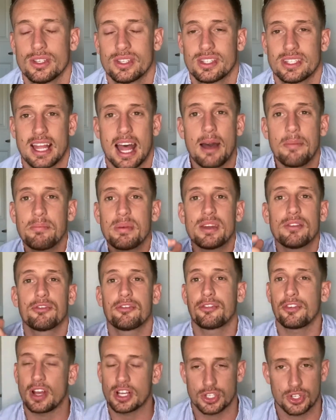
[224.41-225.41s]
Stop being
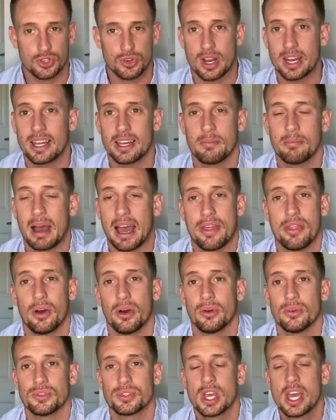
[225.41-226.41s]
frustrated by
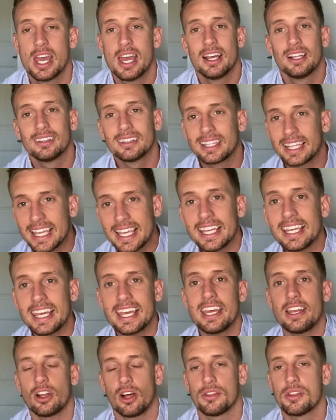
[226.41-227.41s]
those. Lean
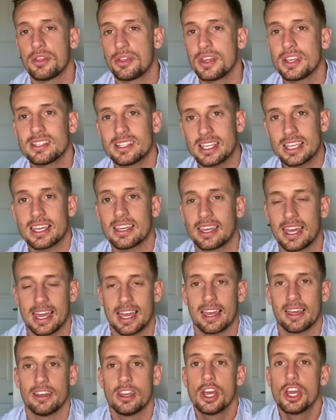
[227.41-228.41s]
in on the things that you
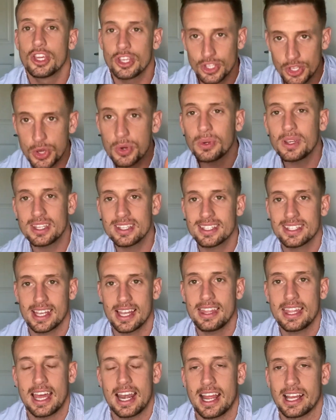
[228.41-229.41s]
can. You can
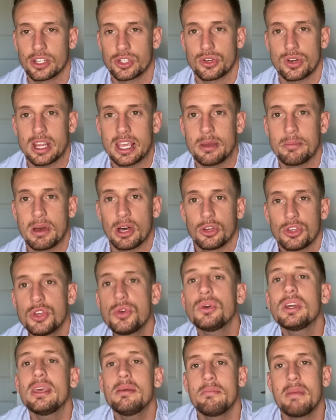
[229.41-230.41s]
send that extra email.
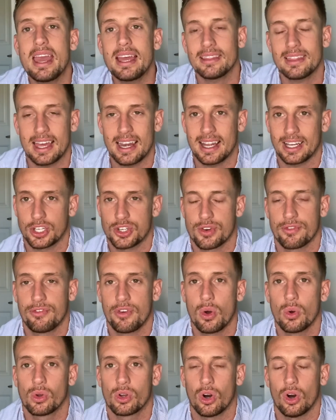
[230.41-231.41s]
You can make that extra
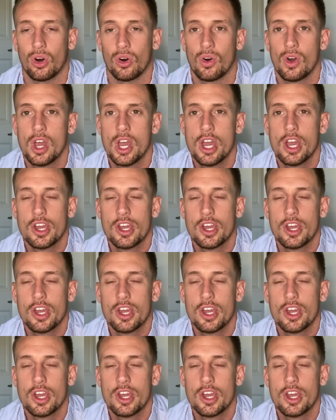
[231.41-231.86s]
phone call.